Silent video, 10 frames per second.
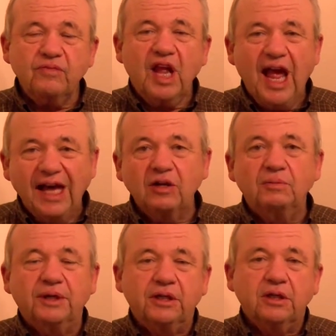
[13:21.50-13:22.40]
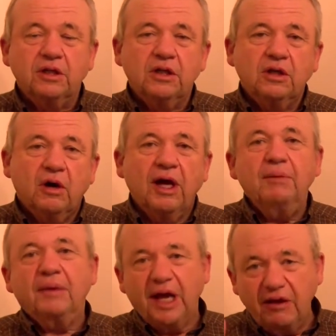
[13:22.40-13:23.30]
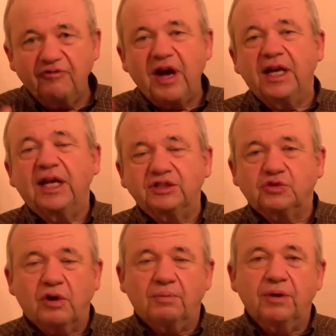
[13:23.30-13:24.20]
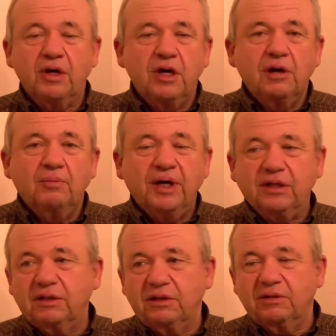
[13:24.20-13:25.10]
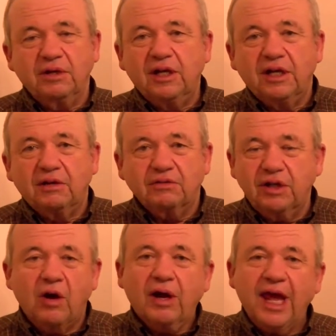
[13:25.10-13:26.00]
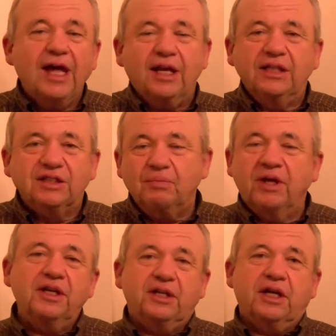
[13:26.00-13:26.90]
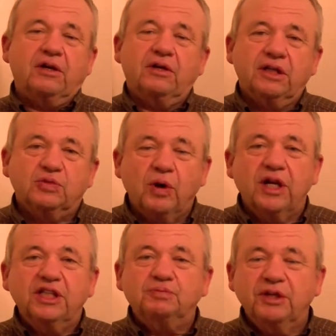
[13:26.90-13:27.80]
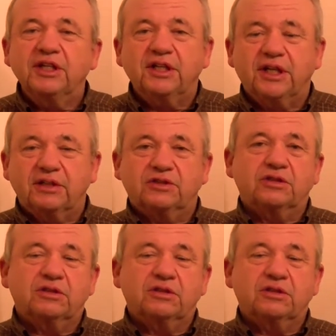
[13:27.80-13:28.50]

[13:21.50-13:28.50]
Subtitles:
Edelman. Well, he financed Trump. But, again, he's a billionaire. It's one of these billionaires.